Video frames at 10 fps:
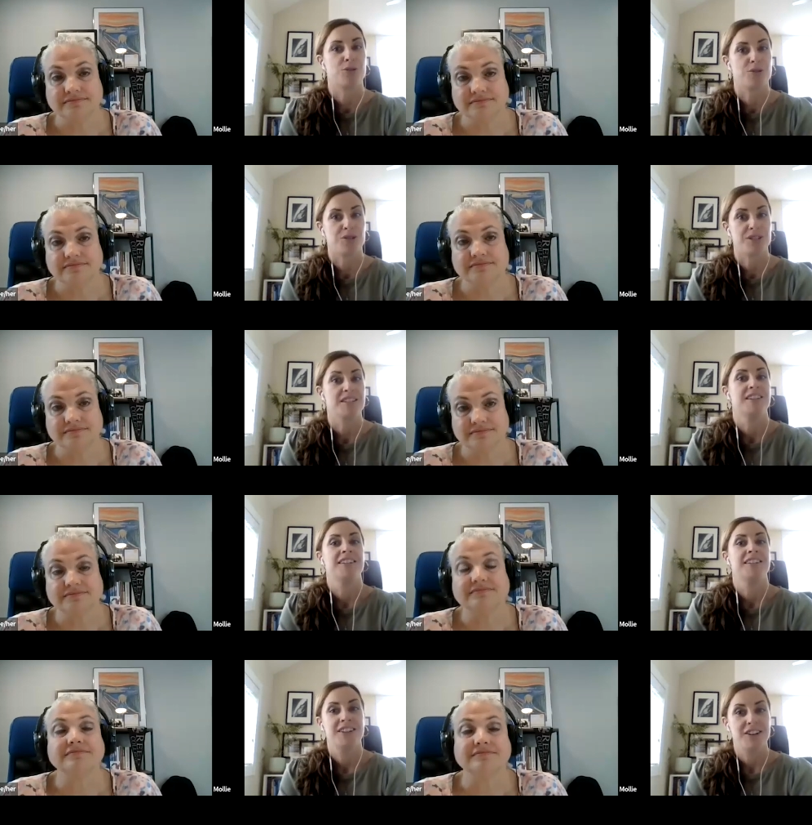Speaker 1: goals
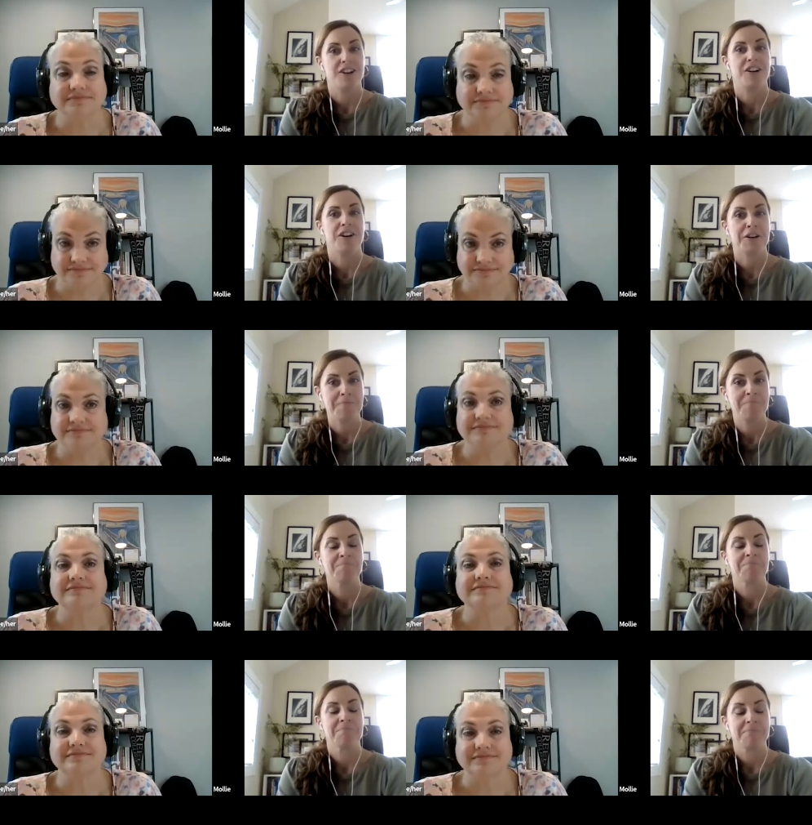mm-hmm. are
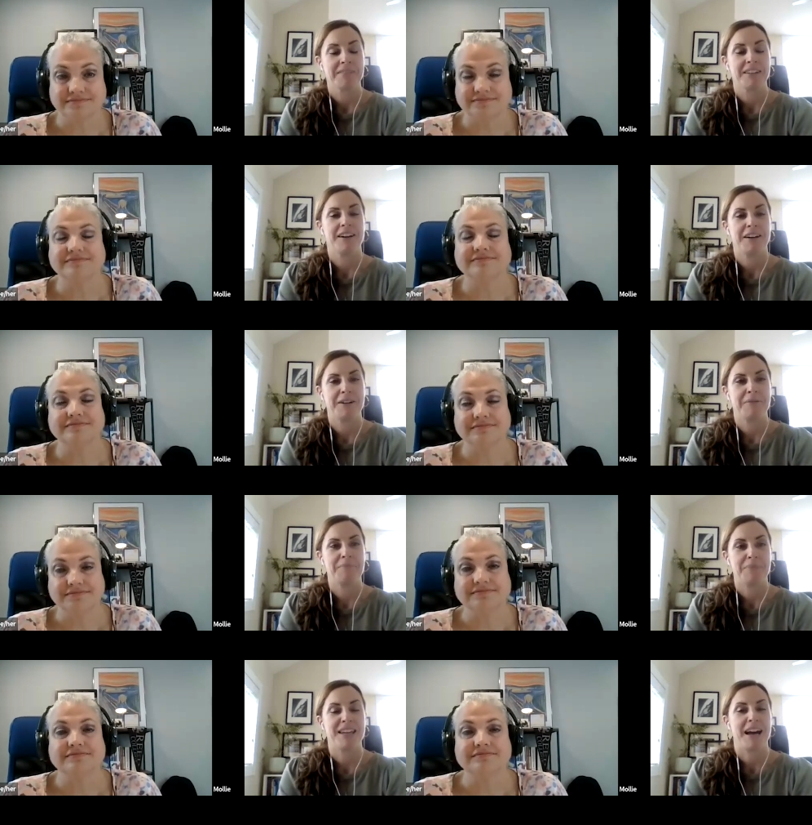mm-hmm.
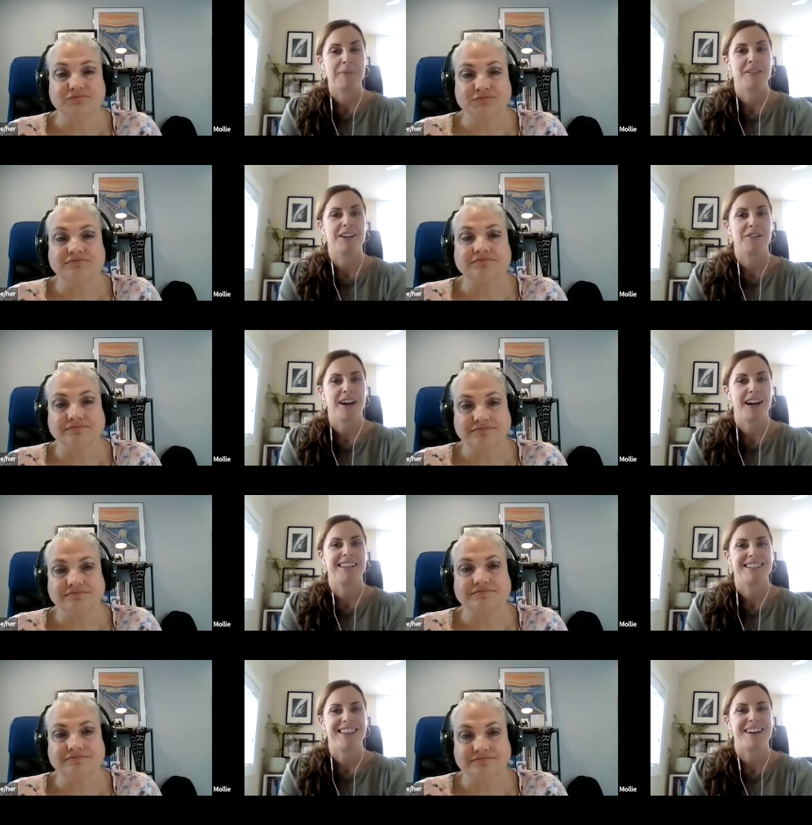um, but yeah i'm glad you
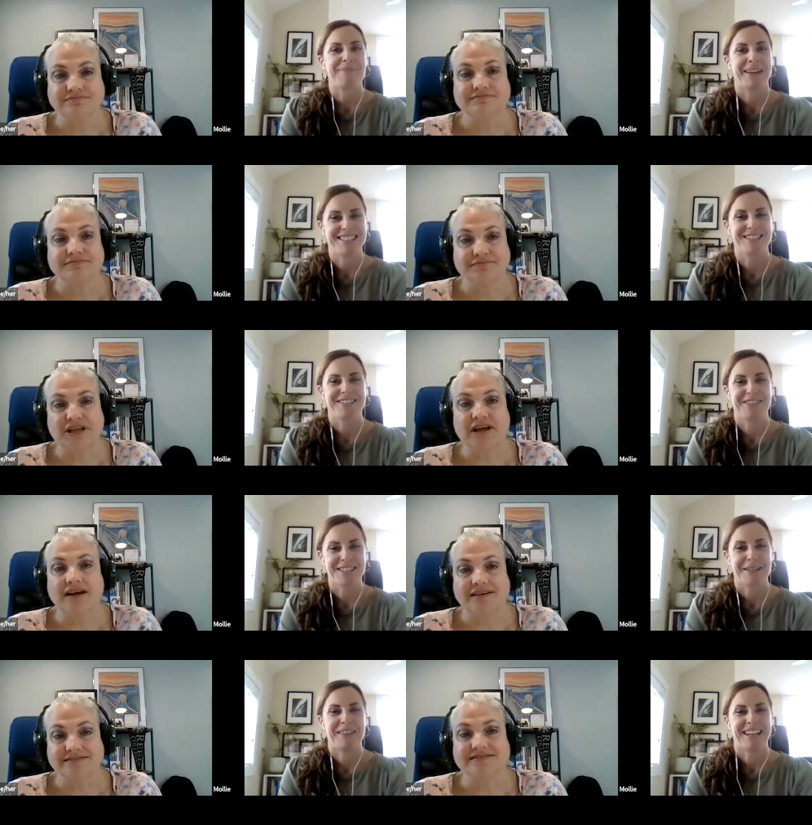highlighted that because it's
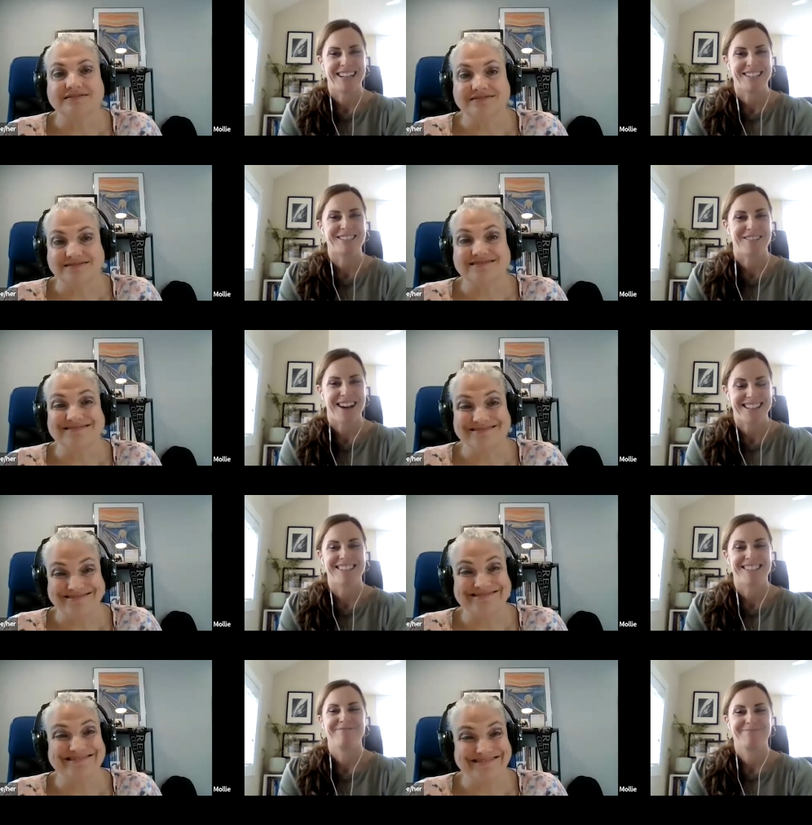yeah. something i
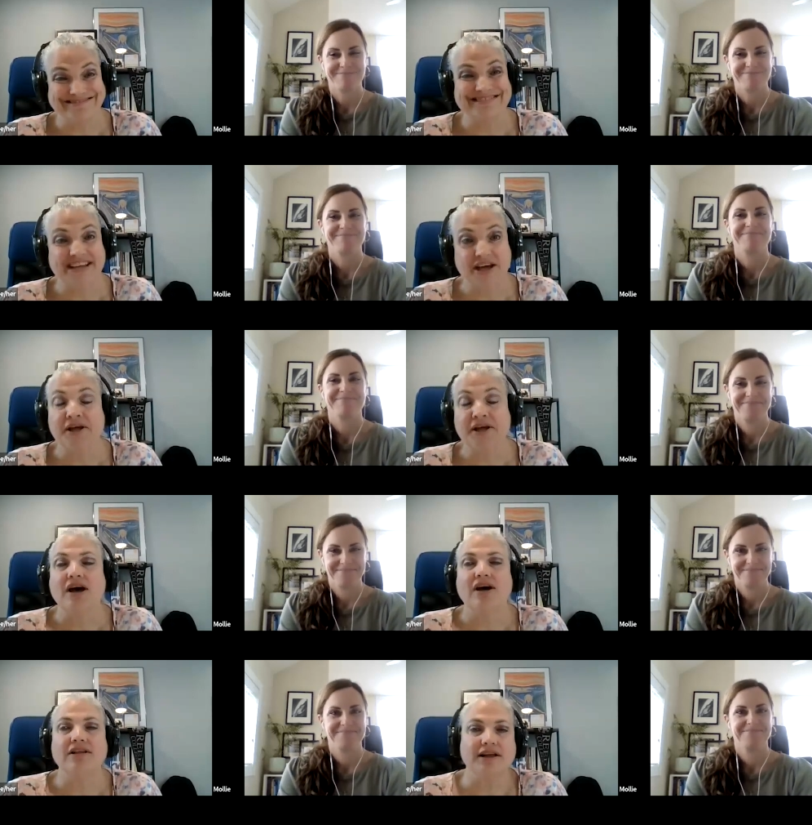stress
Speaker 2: mm-hmm. yeah
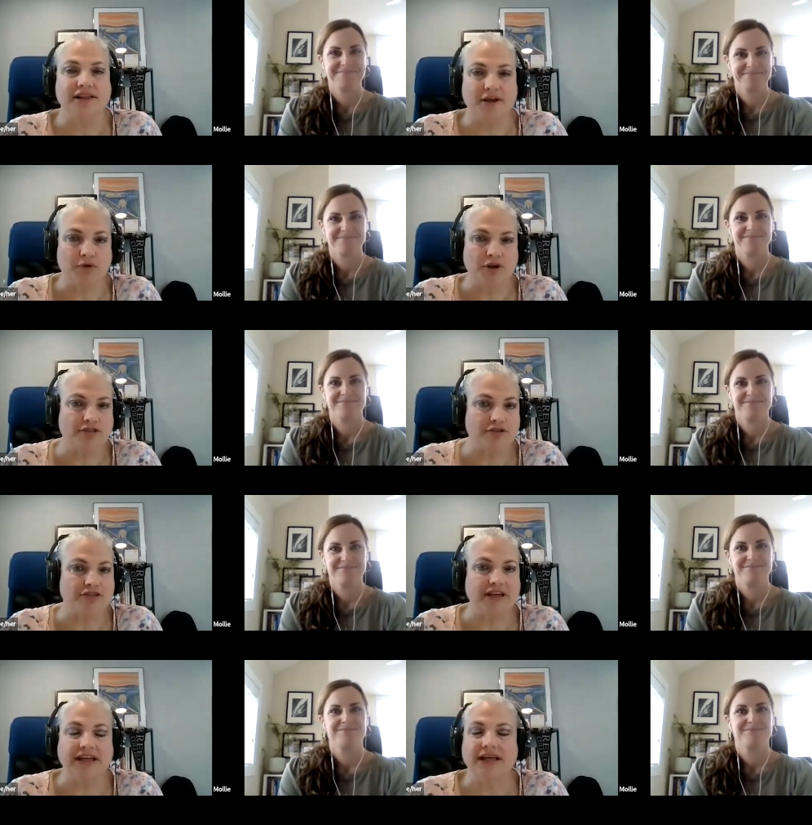i'll highlight one other
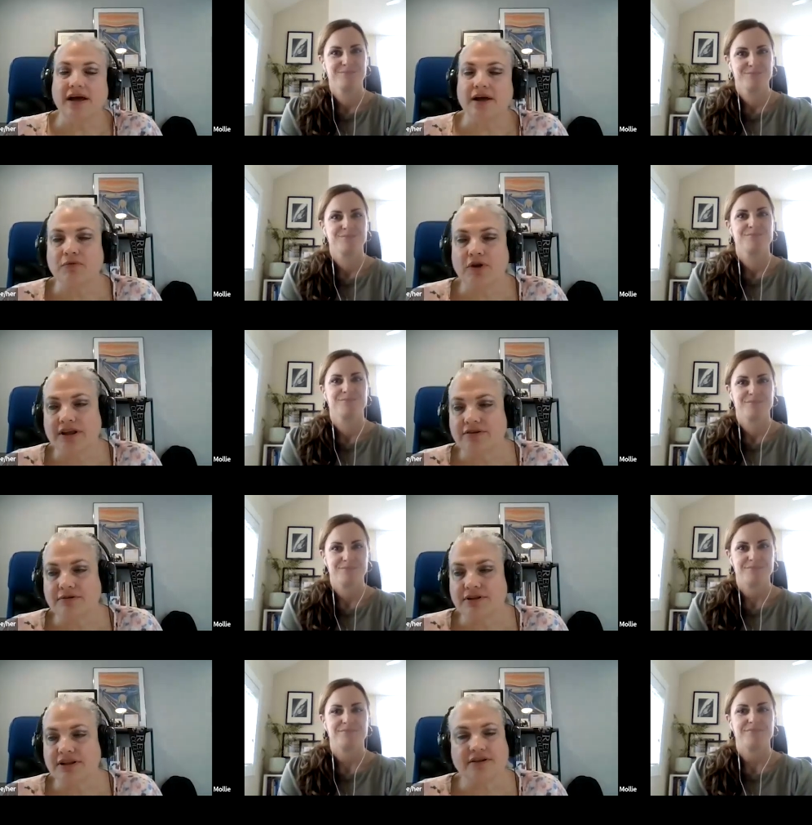thing i run
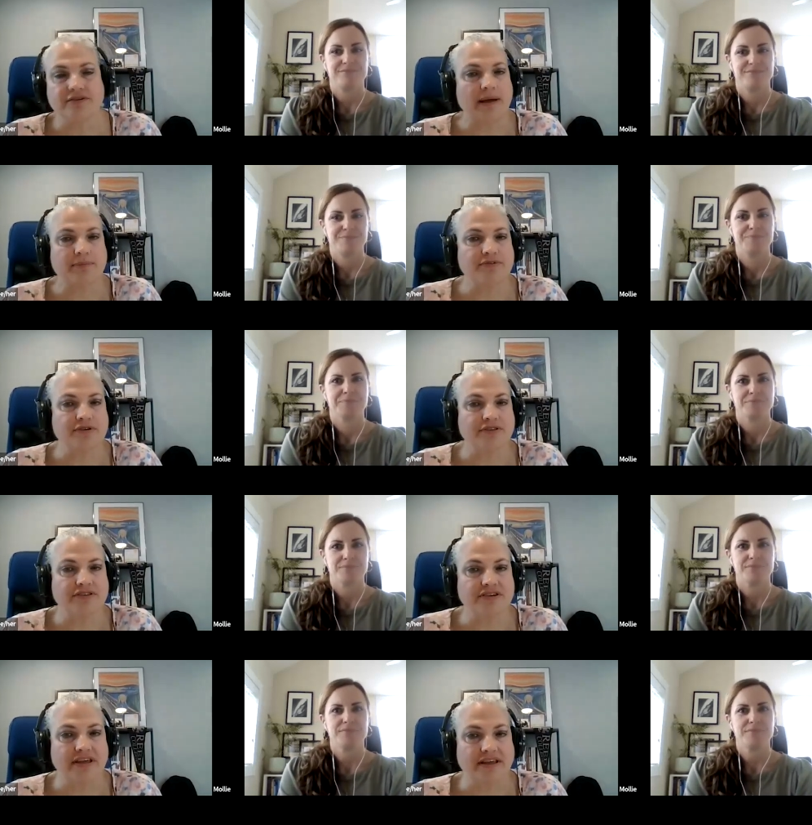into a lot of top
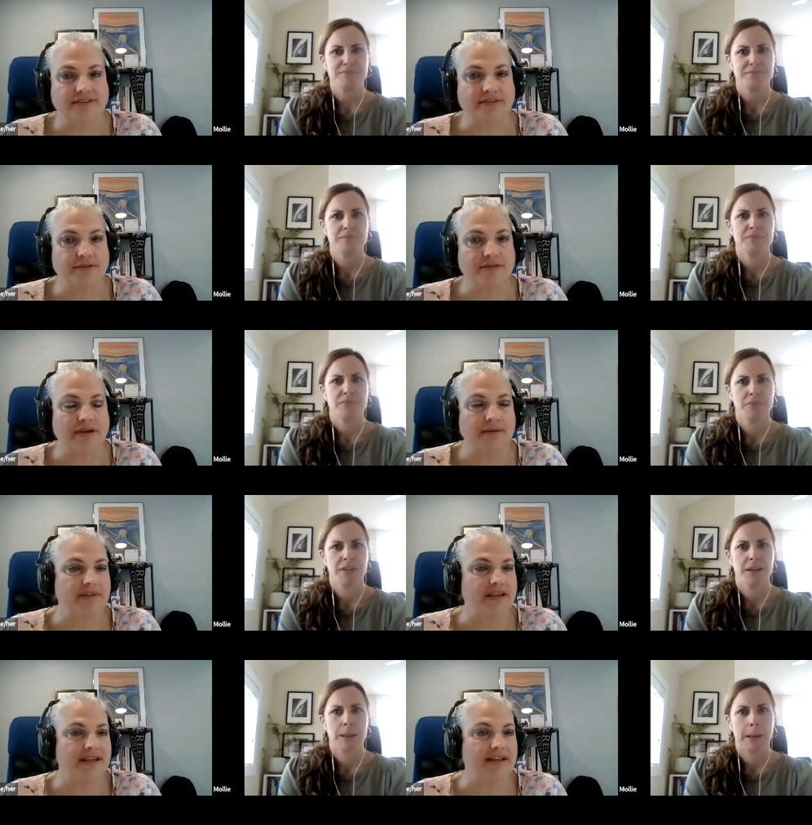students in texas who stop
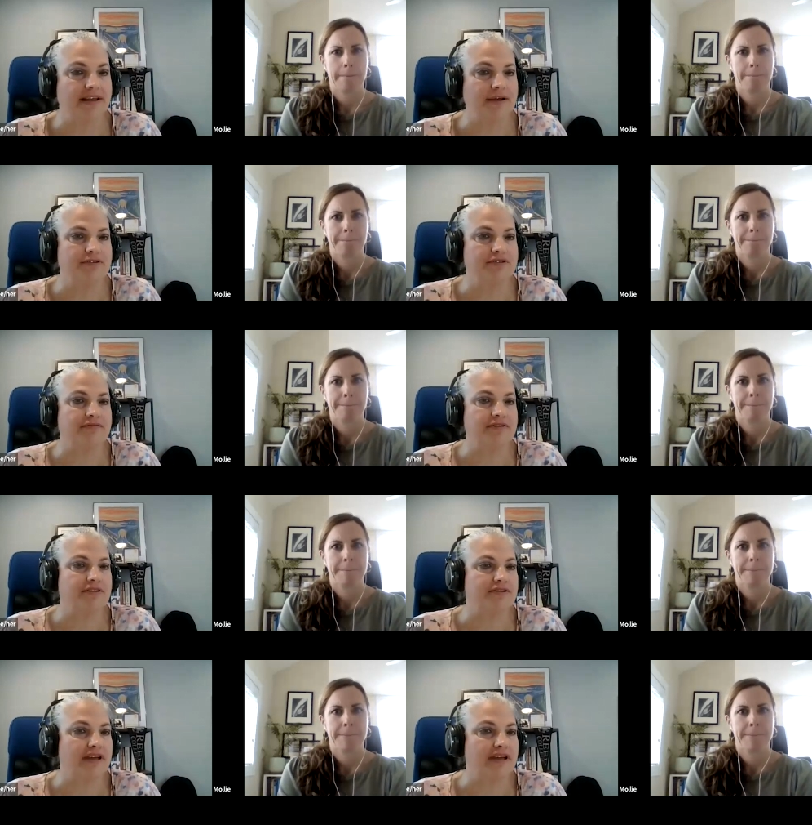taking language after their